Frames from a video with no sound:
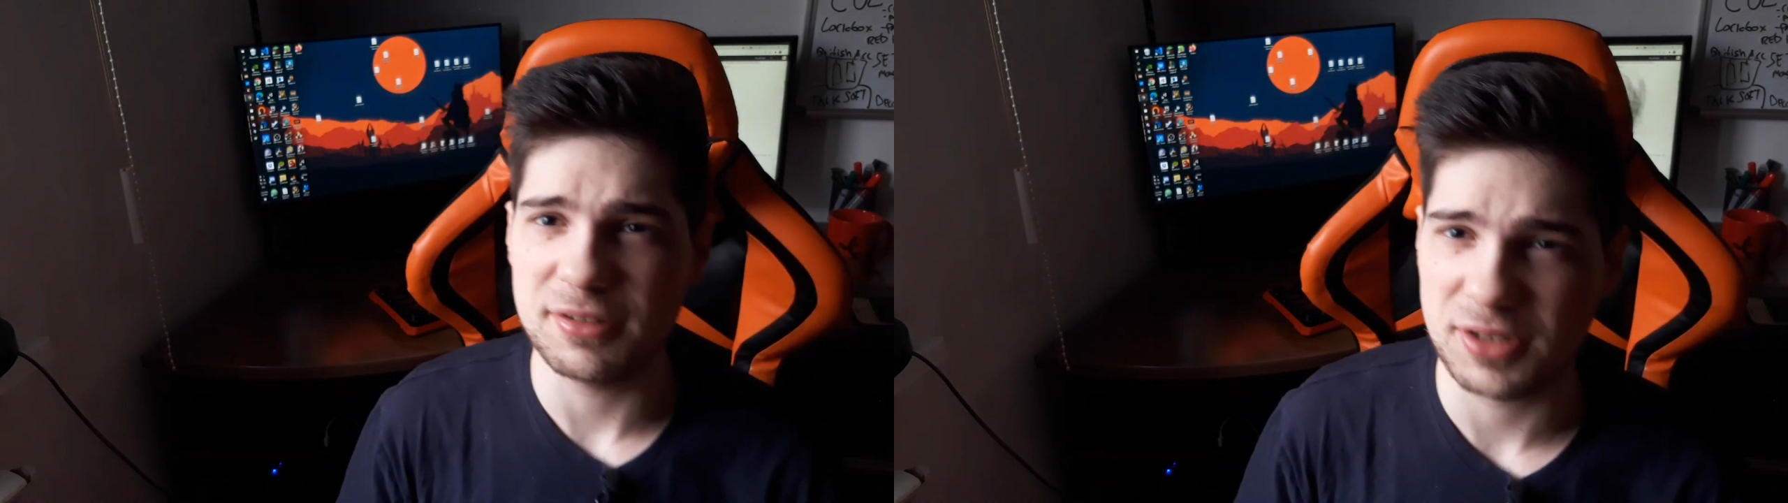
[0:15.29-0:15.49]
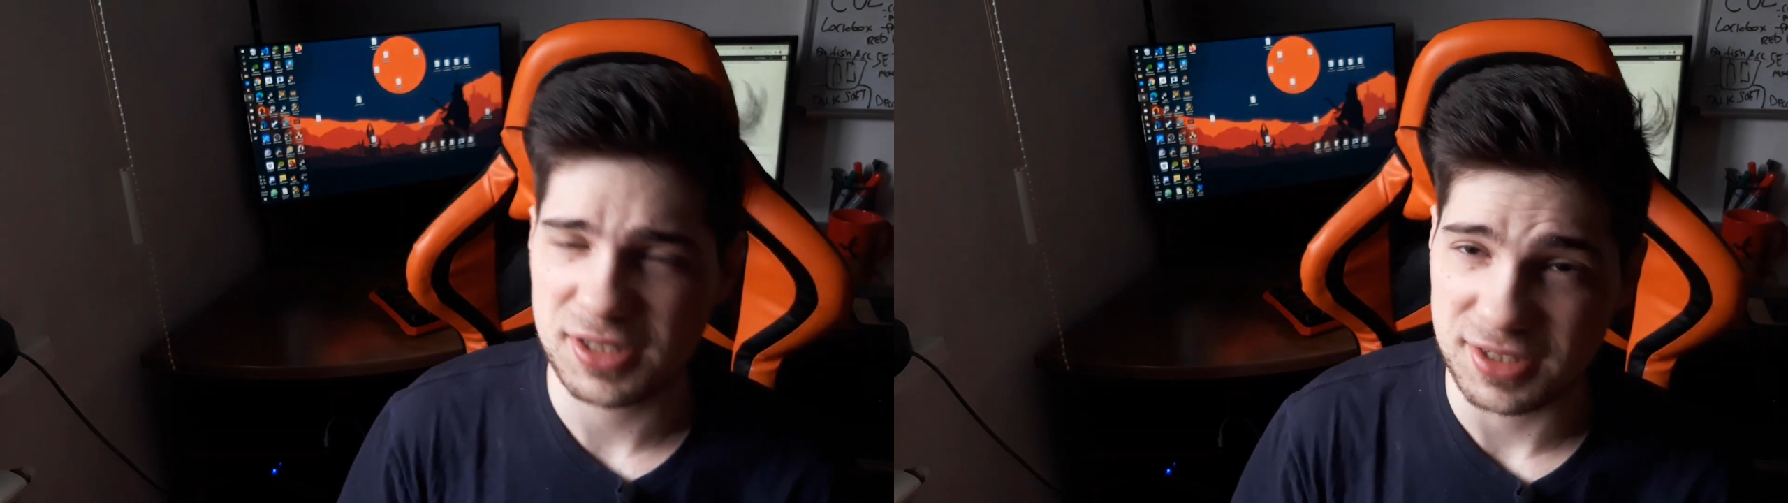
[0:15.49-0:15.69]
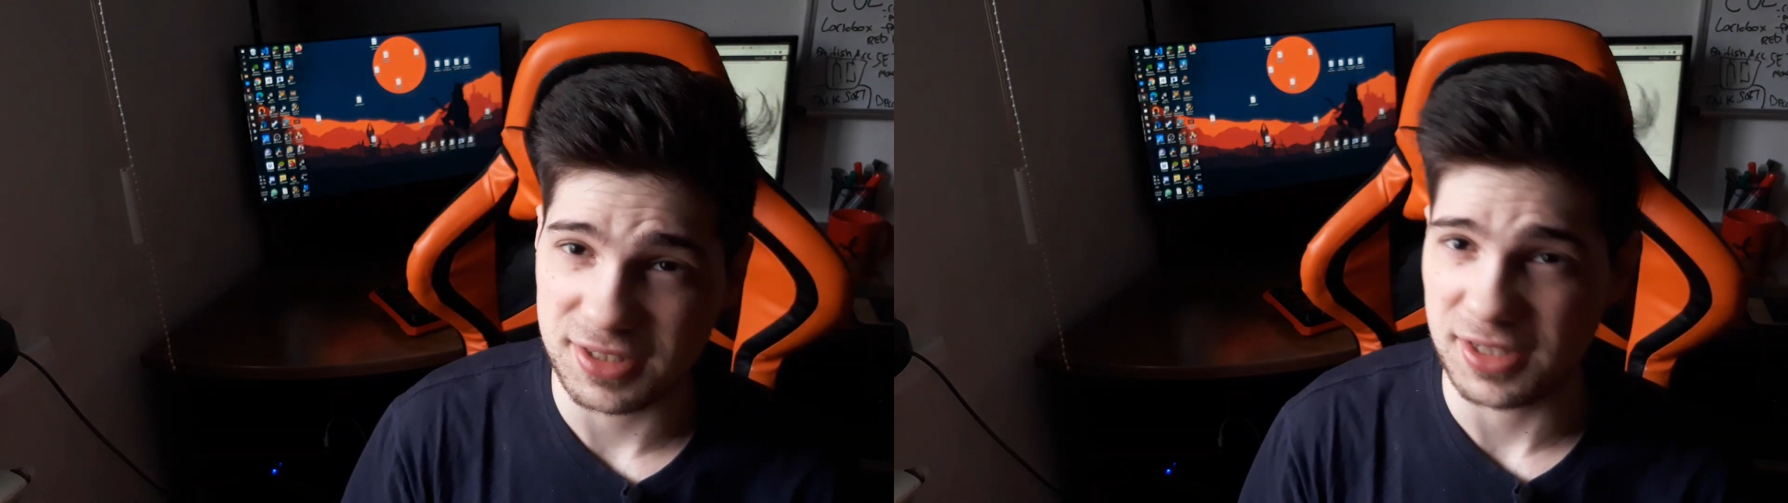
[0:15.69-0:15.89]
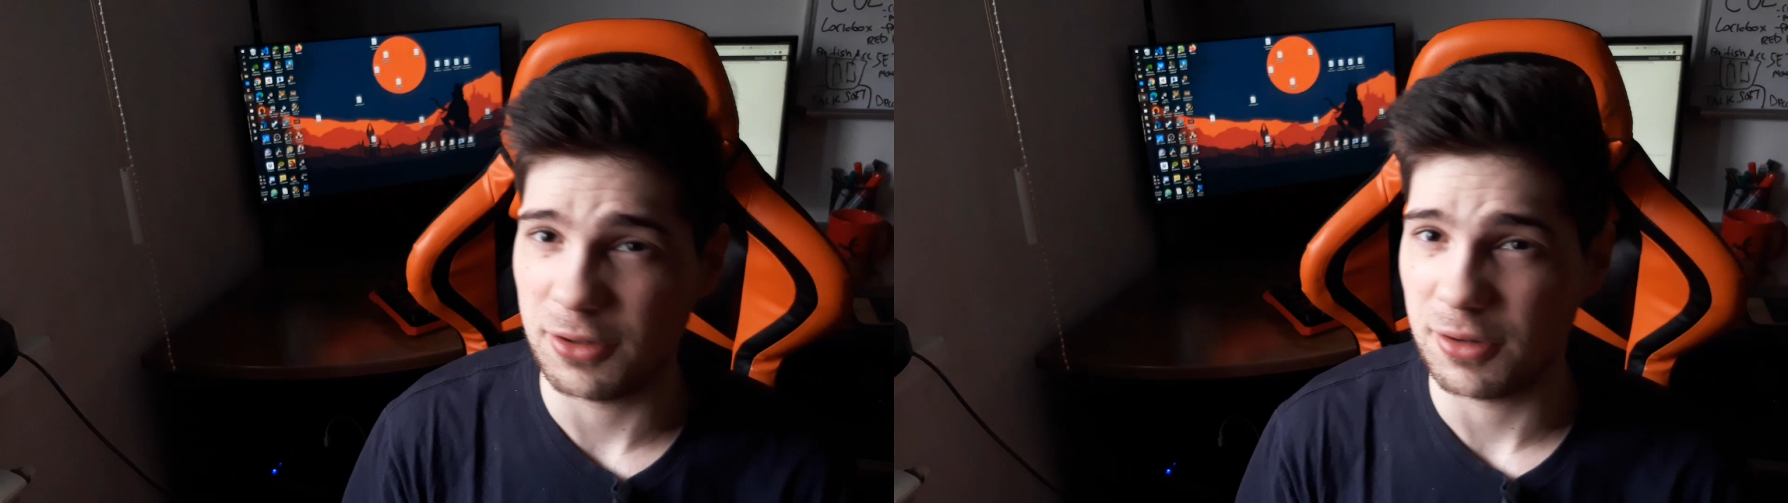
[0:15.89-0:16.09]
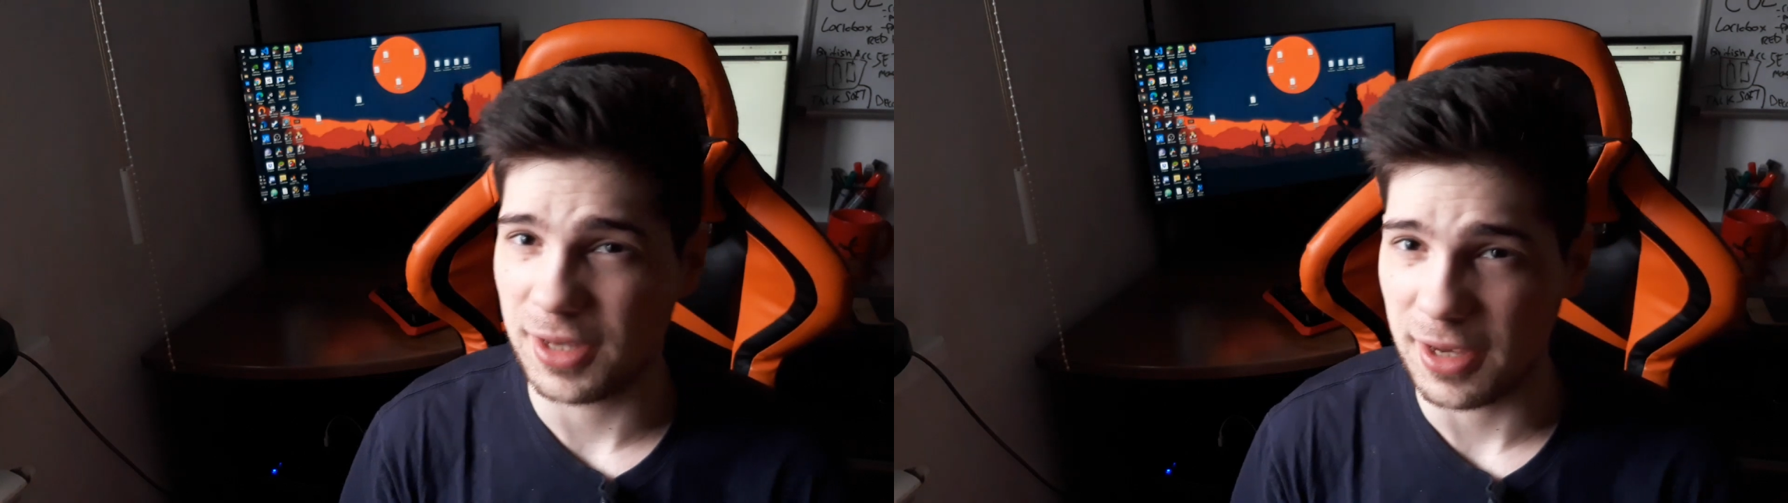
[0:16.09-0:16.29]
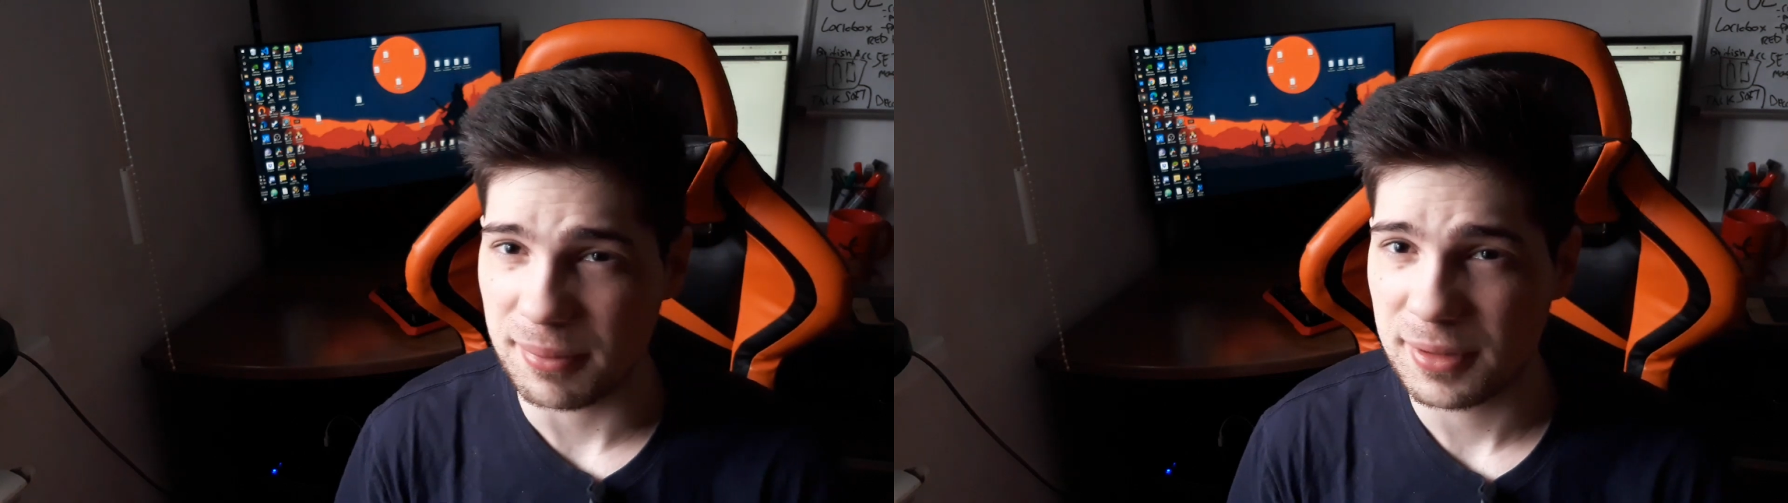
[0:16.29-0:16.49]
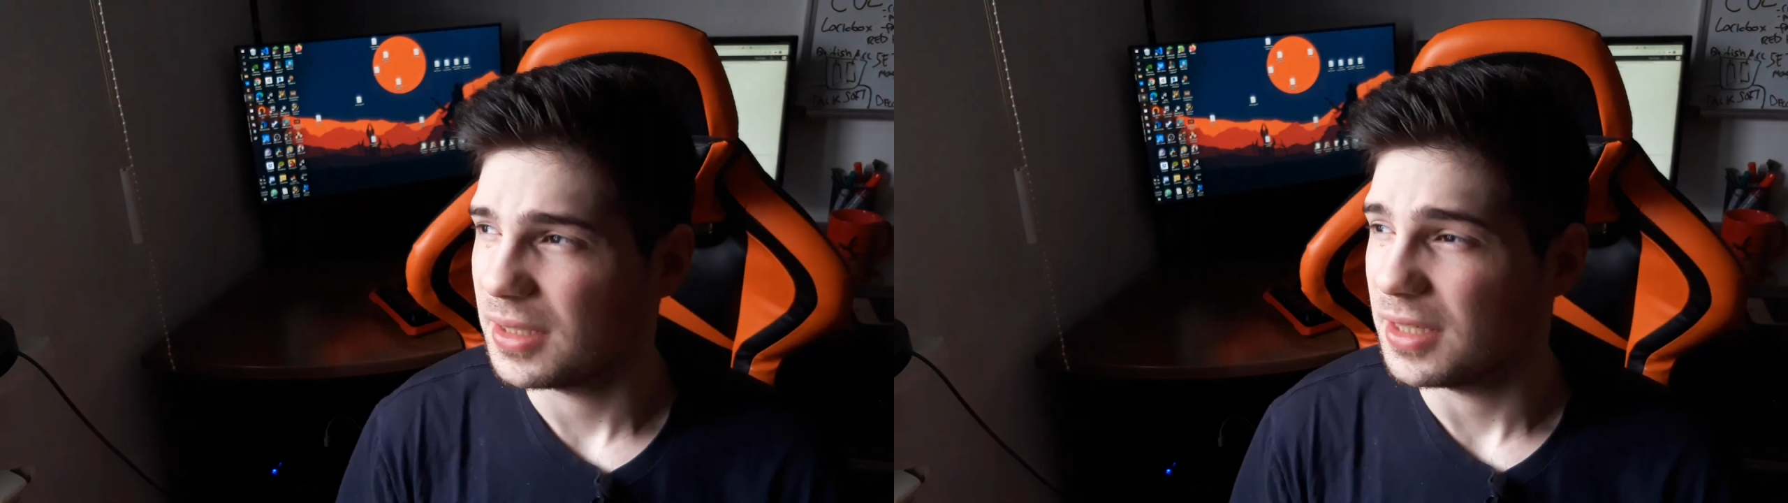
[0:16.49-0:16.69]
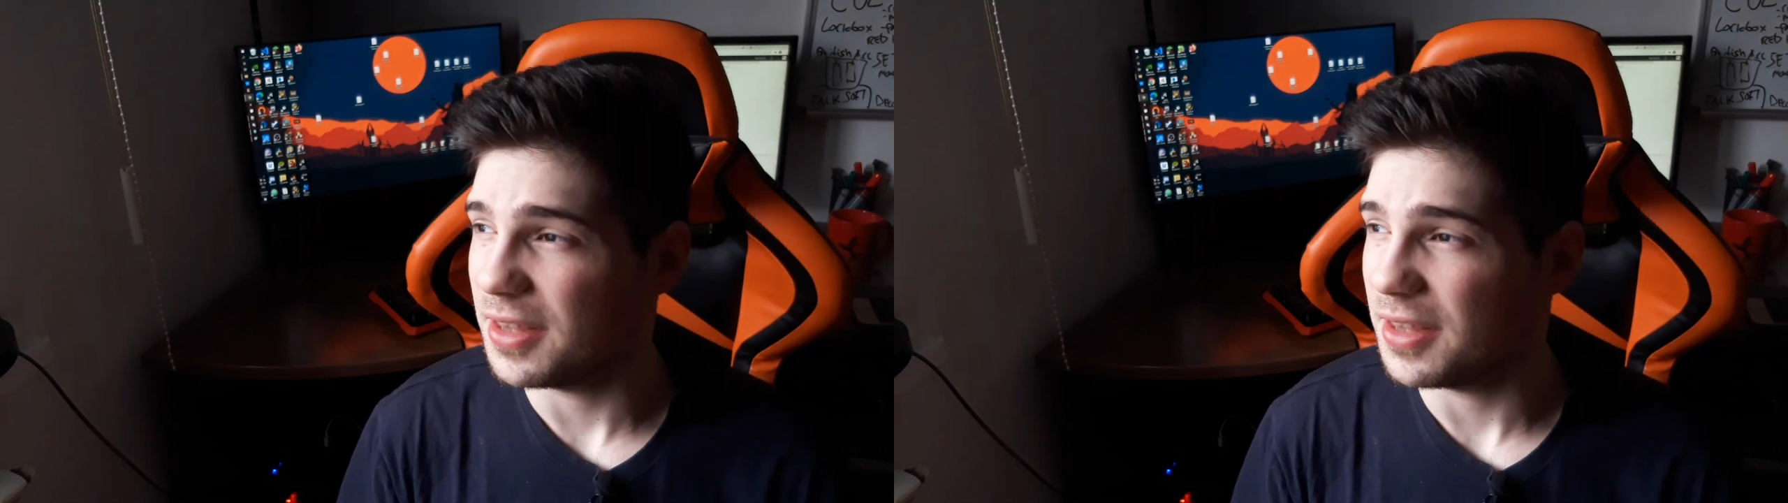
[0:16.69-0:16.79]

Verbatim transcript: diversity in your game.